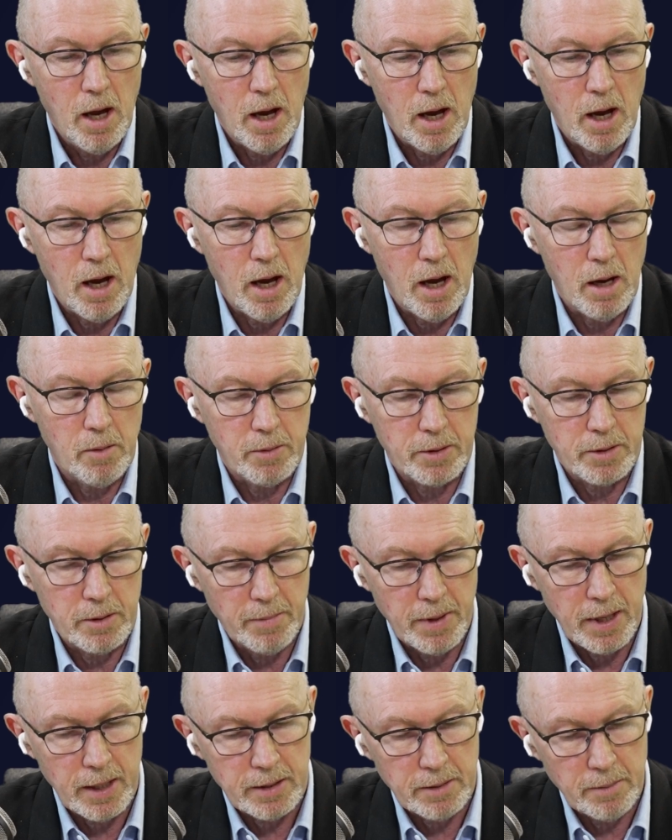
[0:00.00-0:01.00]
I would
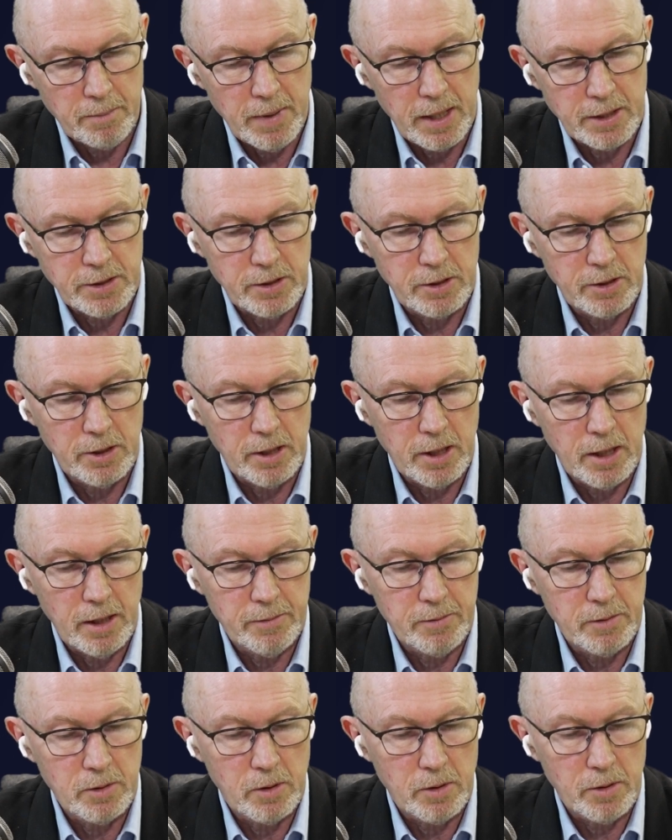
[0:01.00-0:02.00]
imagine you
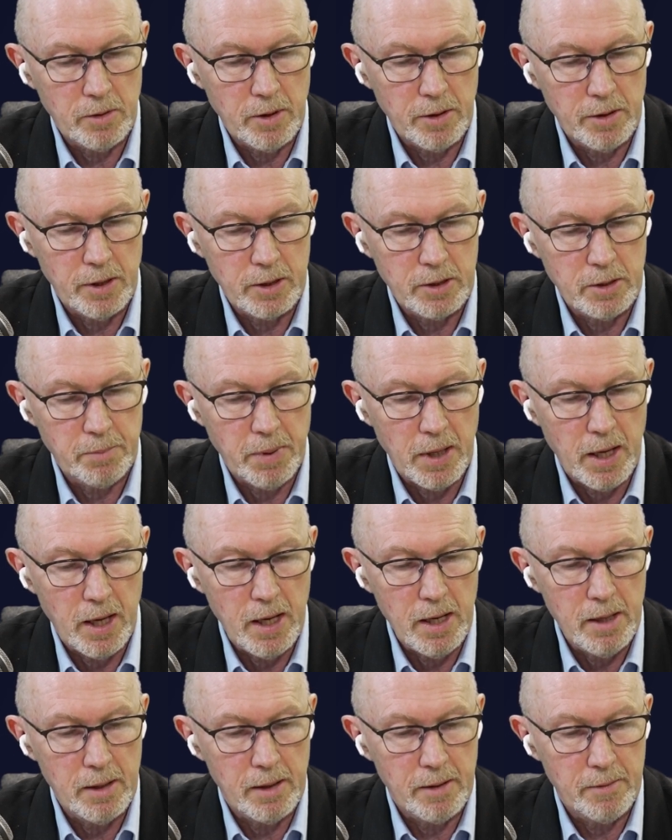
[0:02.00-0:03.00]
have nothing to
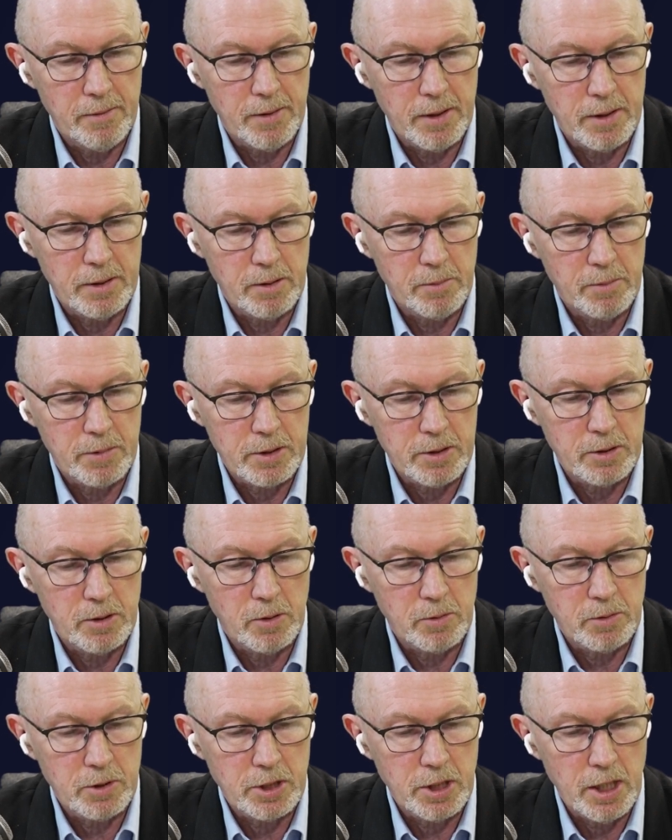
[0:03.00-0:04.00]
pay if there was
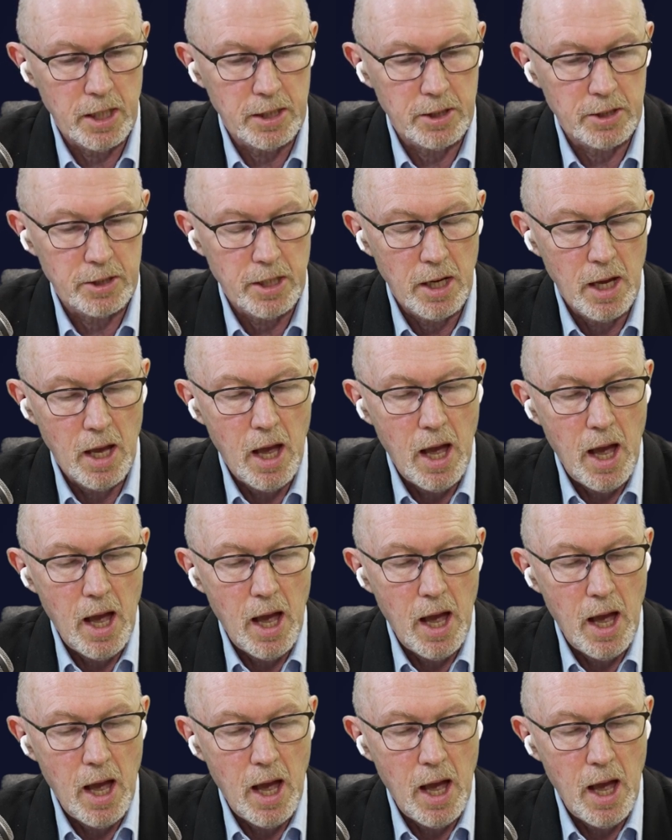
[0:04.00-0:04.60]
no change.